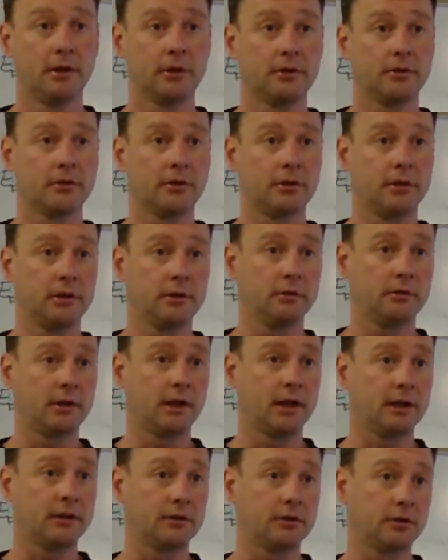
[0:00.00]
so that you
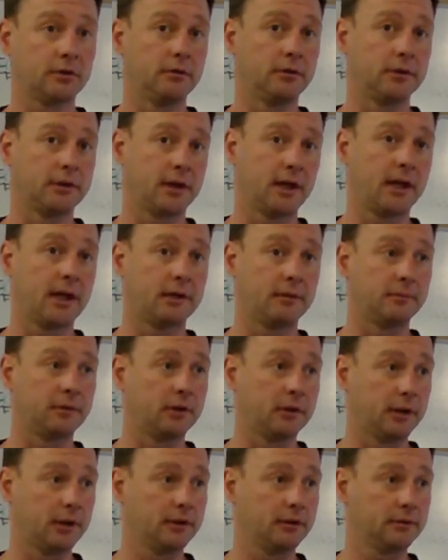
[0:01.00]
guys should look at them,
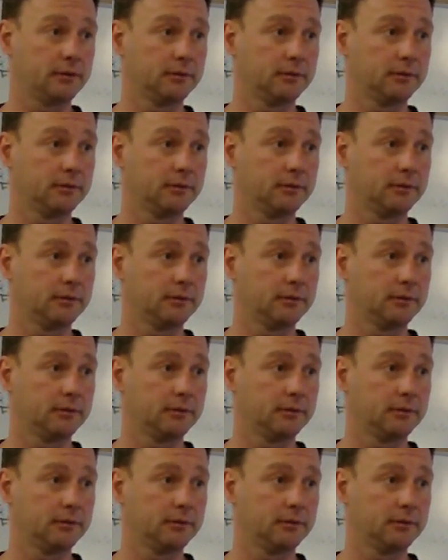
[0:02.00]
all right?